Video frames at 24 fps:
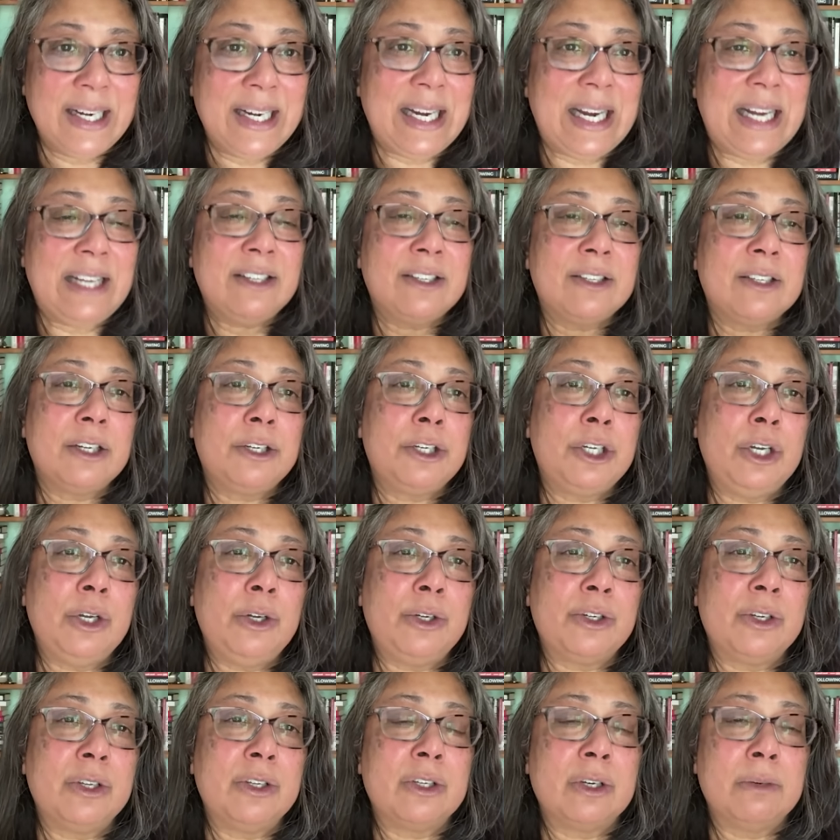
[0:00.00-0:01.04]

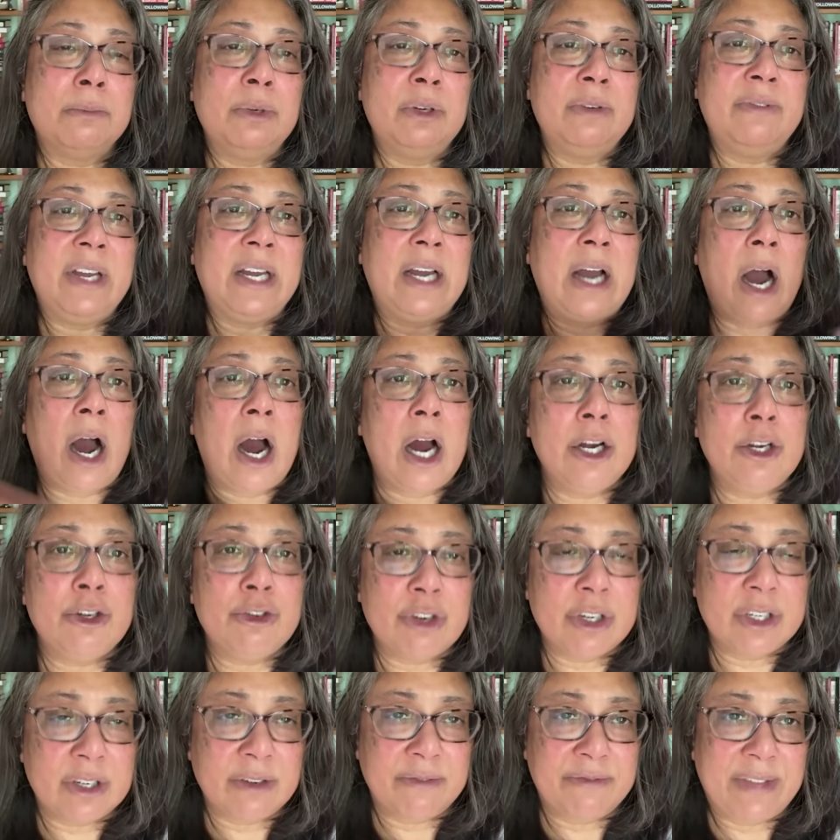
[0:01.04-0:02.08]
Institutions are moving
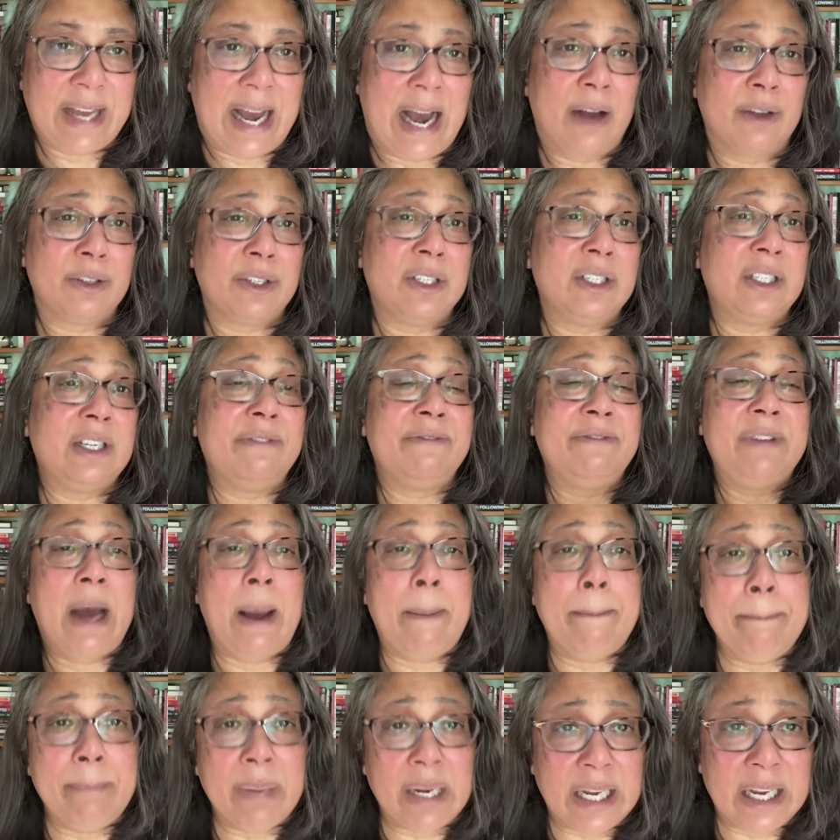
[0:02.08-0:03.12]
hundreds of thousands, if
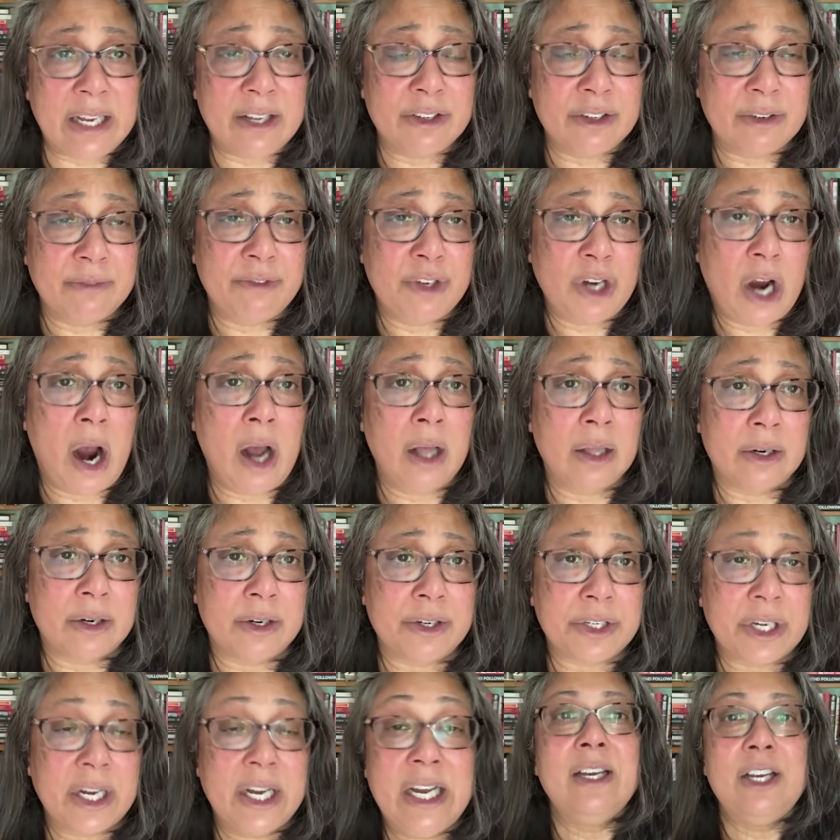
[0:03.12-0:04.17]
not millions of
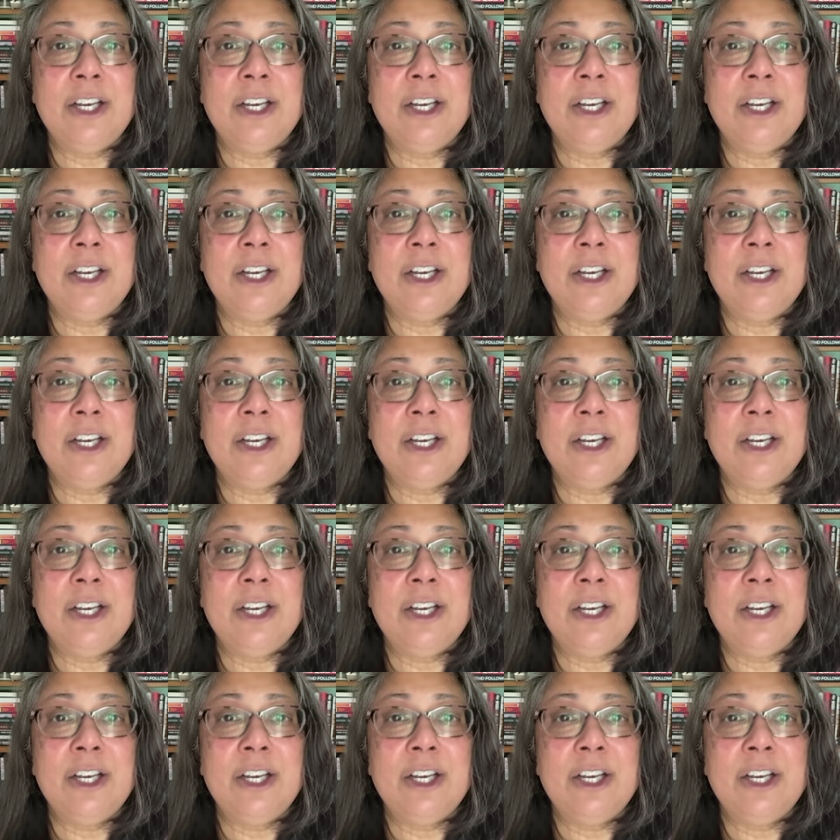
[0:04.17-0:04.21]
dollars.